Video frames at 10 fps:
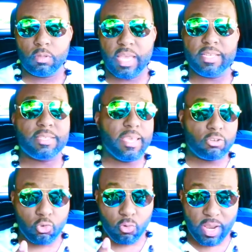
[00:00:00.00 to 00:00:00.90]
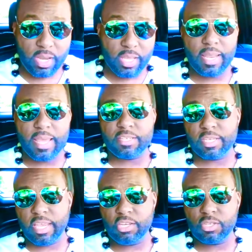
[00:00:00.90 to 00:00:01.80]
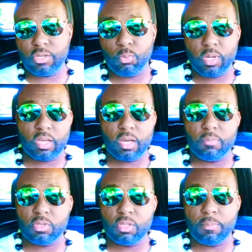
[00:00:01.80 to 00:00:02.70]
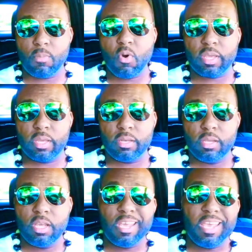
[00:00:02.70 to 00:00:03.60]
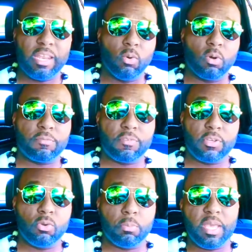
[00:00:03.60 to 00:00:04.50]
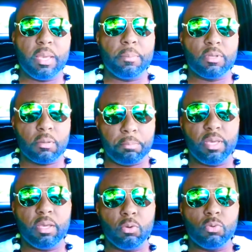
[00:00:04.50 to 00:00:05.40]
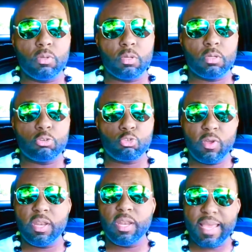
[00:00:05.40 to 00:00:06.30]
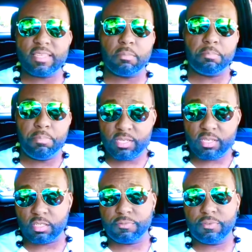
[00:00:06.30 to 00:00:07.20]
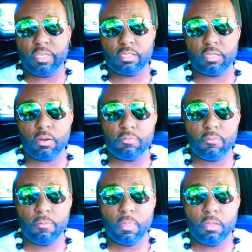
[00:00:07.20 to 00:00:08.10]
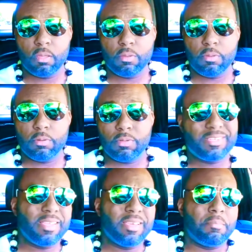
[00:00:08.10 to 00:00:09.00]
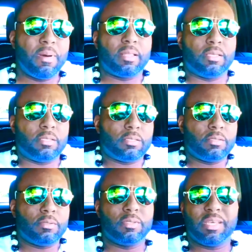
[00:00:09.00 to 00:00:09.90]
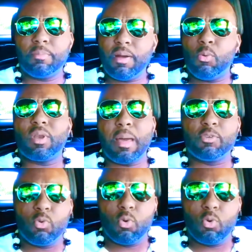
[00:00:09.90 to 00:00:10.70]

It takes training and education when it comes to the market in order for you to be able to build trading as a business for yourself. Just think about this. Think about what I'm